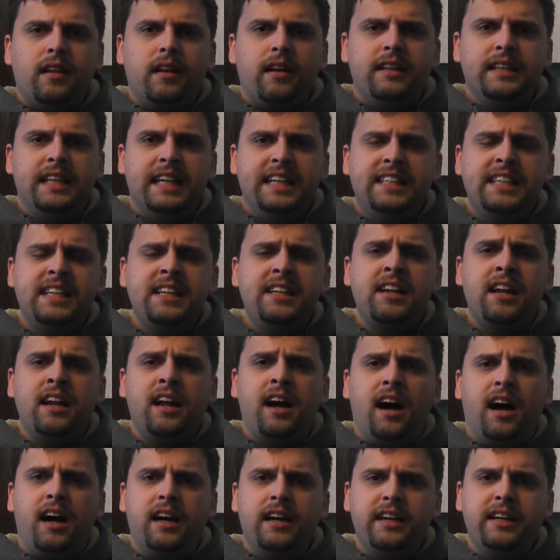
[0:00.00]
This is
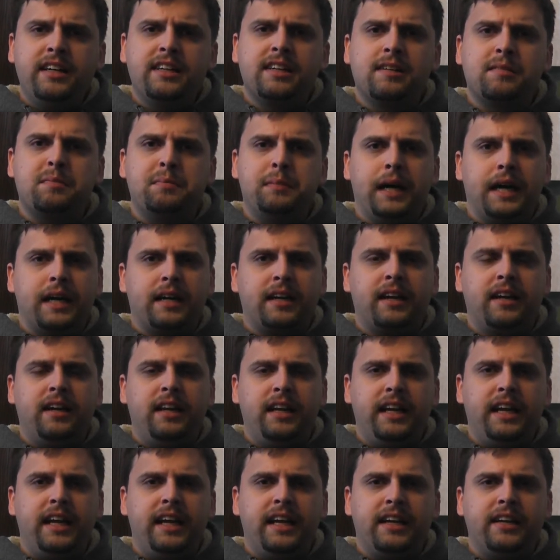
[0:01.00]
an
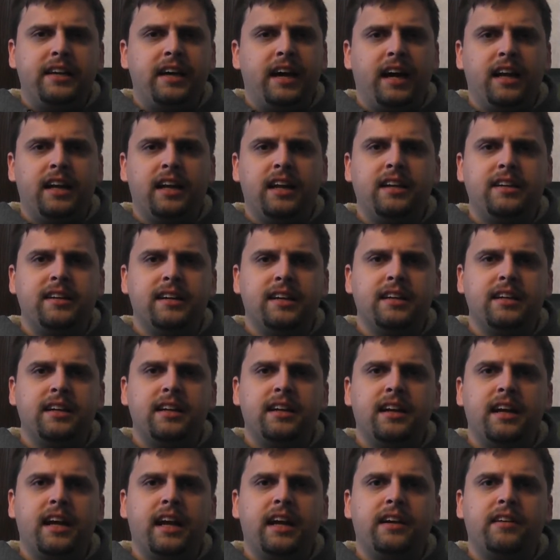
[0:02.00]
unexpectedly
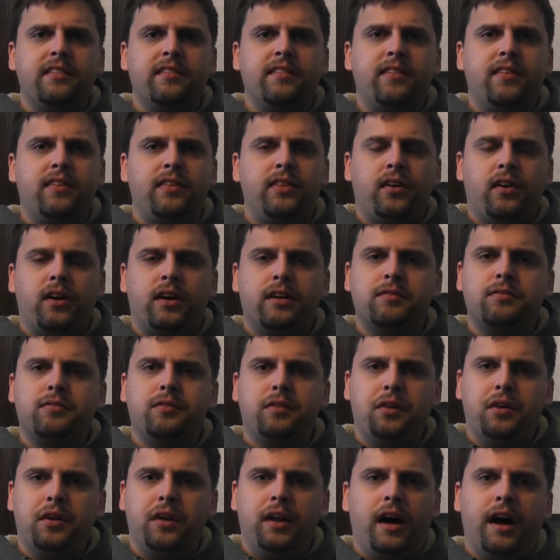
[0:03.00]
intelligent and
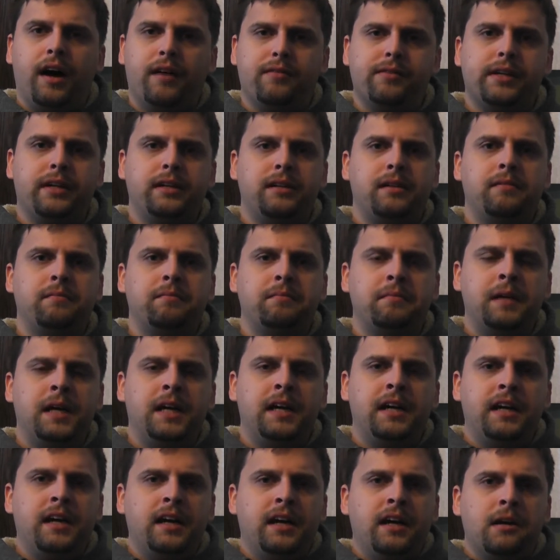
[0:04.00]
thoughtful novel.
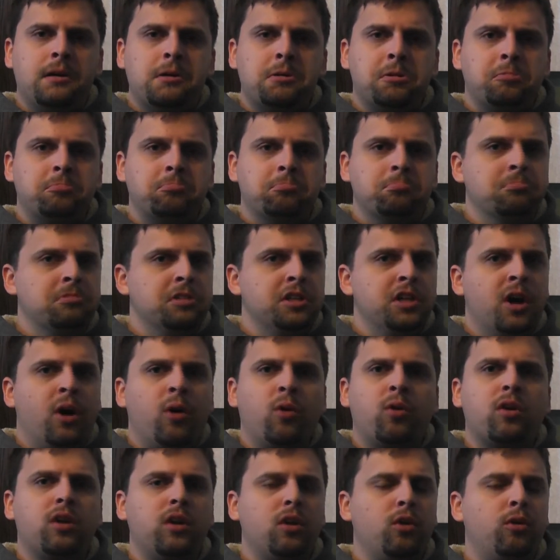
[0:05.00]

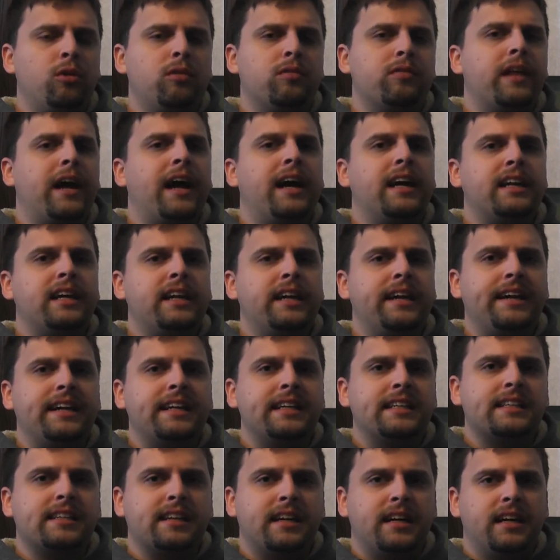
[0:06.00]
No clue if that
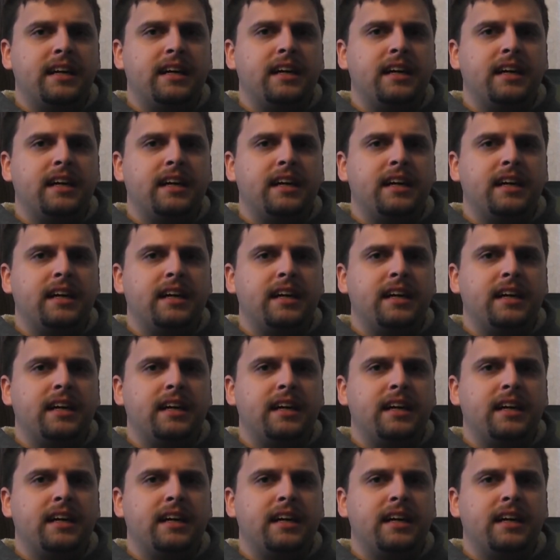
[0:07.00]
is